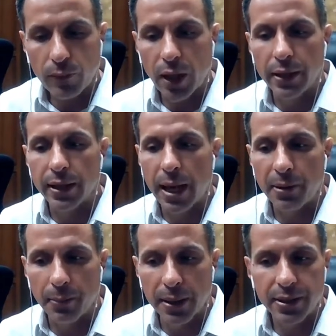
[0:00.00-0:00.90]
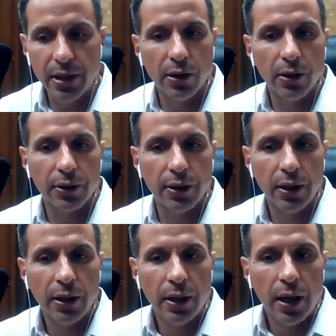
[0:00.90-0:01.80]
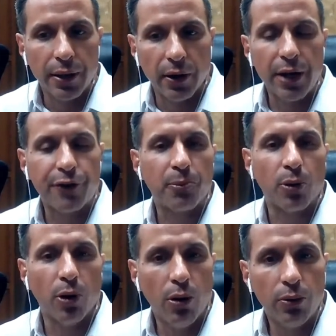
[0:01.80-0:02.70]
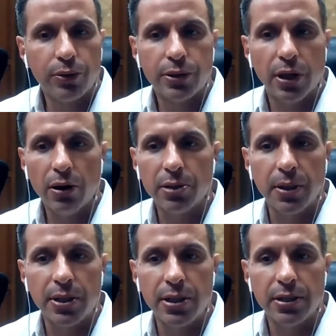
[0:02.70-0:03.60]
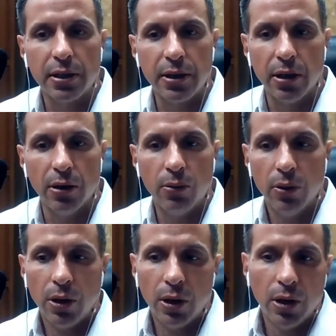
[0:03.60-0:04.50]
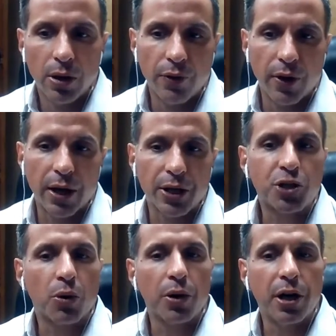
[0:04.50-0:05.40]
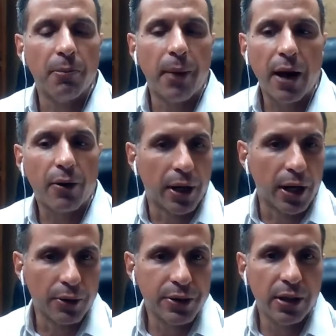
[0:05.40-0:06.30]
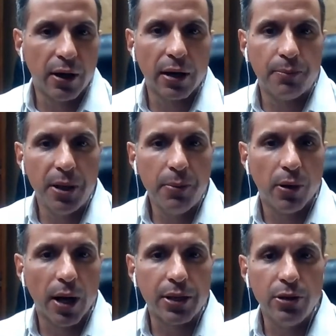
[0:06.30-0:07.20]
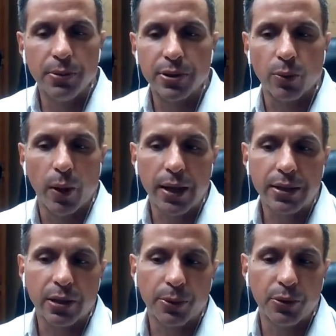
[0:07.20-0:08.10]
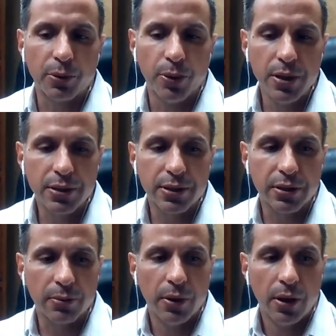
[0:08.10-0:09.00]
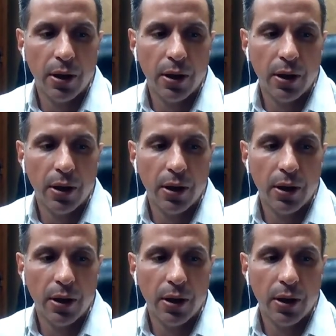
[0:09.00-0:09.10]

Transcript: And they came to my cell. And the lady from parole talked to me. She said, you know, you've got an extraordinary background. I don't see a lot of people like you, Mr. West, coming through the prison system.